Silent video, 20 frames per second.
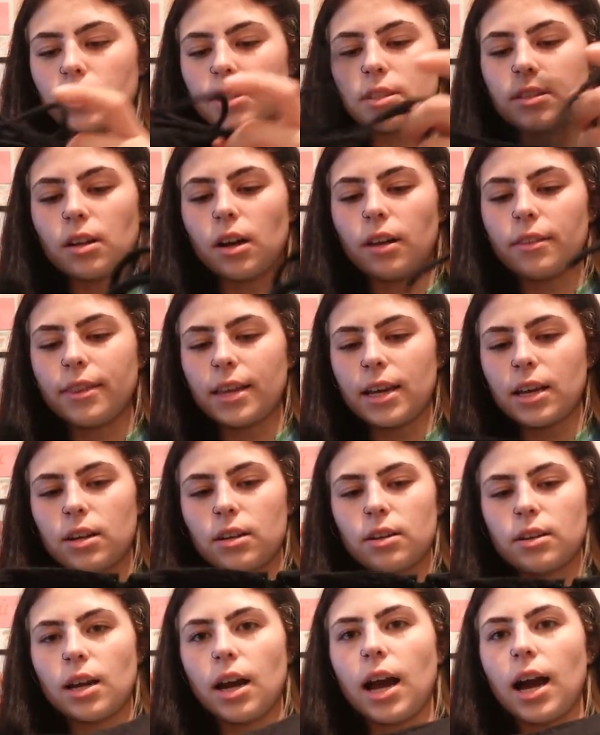It's not that
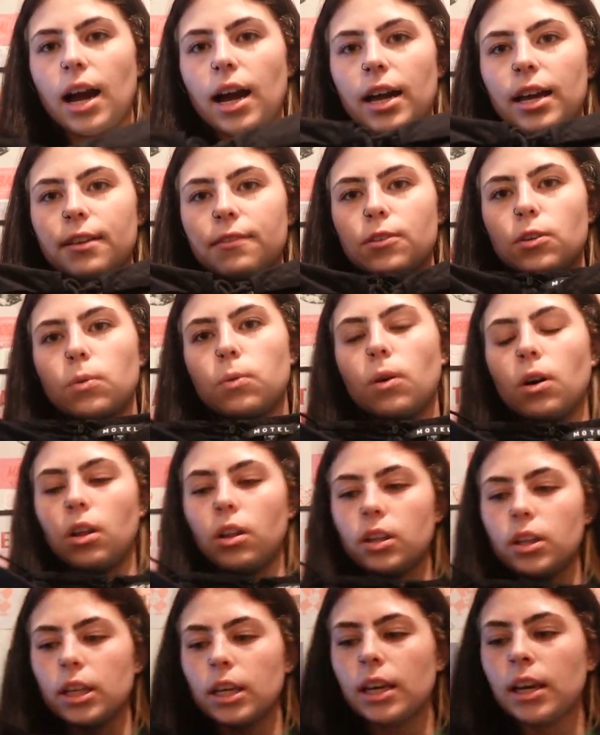high of
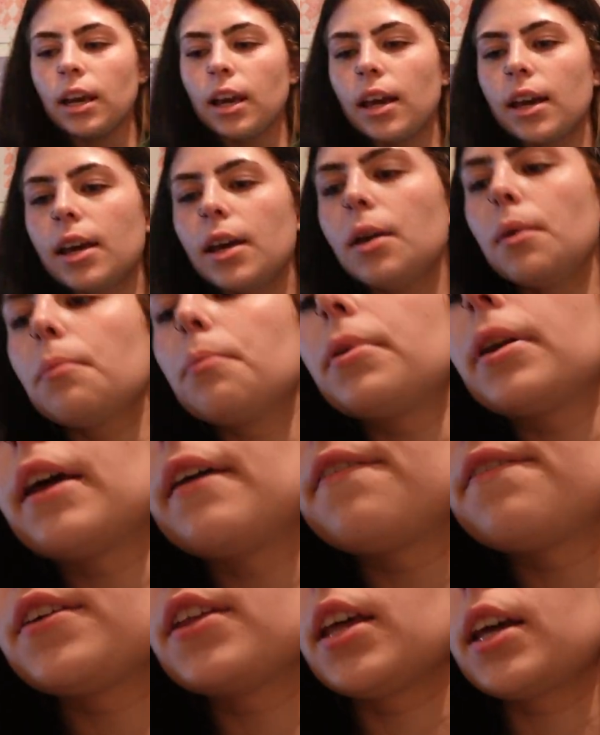quality, but
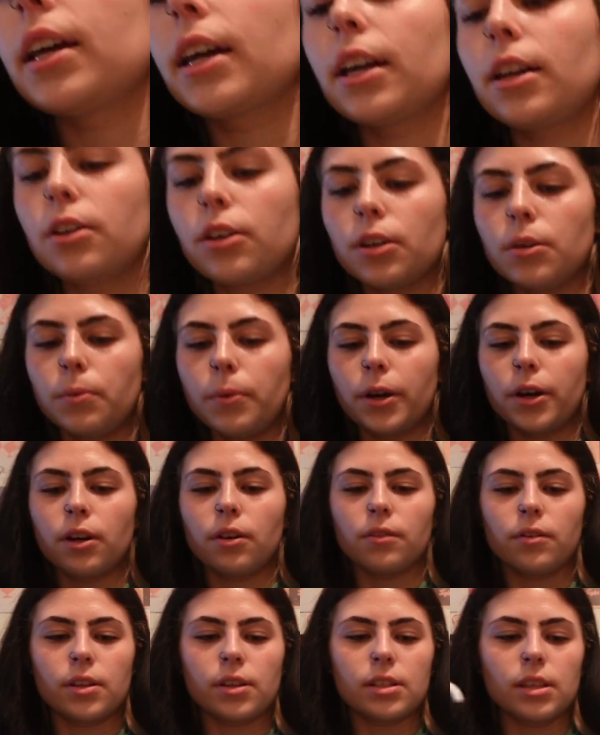I feel like I could wear
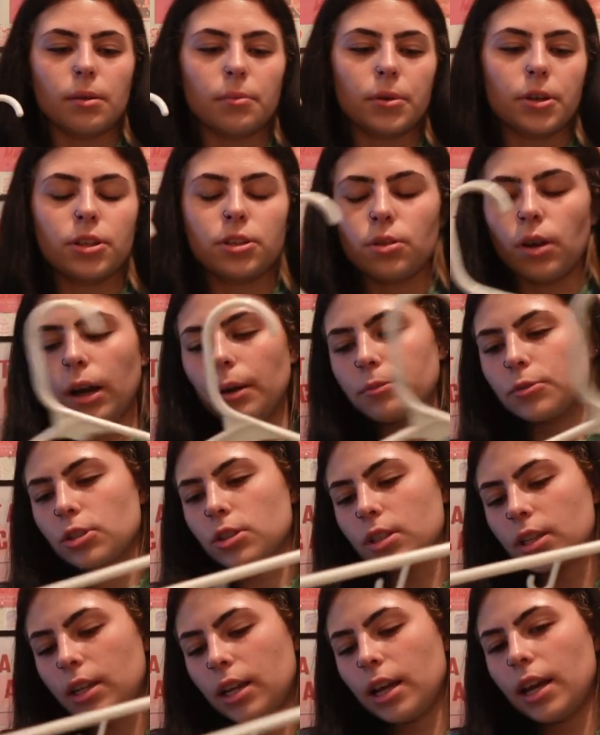it over the summer, so I'm
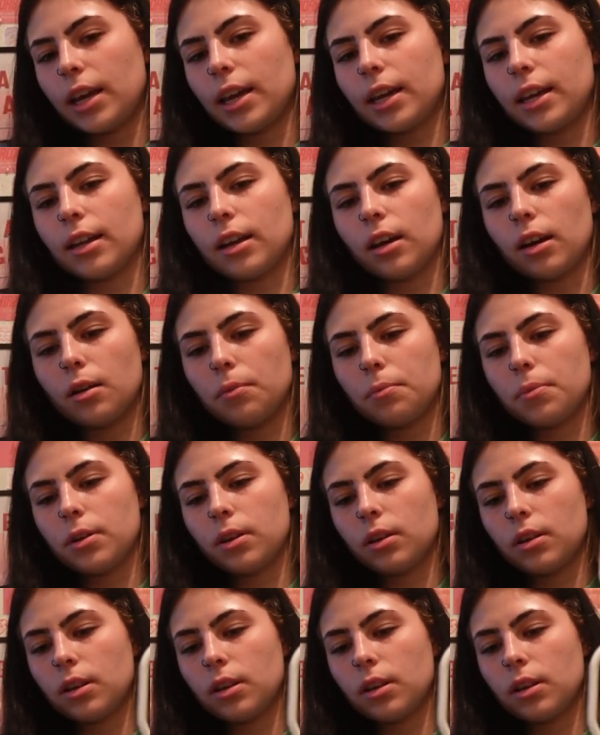just going to hang it up.